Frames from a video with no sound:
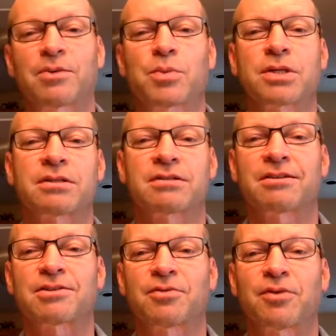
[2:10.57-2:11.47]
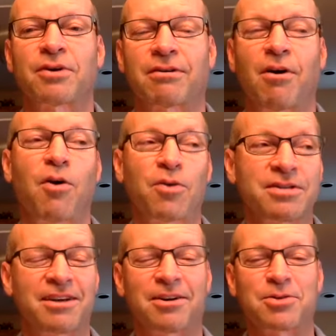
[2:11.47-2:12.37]
businesses for all
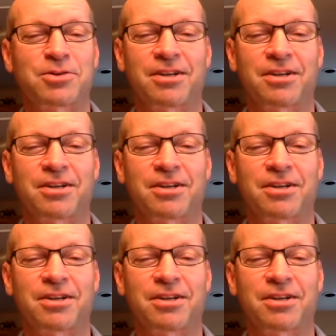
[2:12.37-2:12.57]
these years.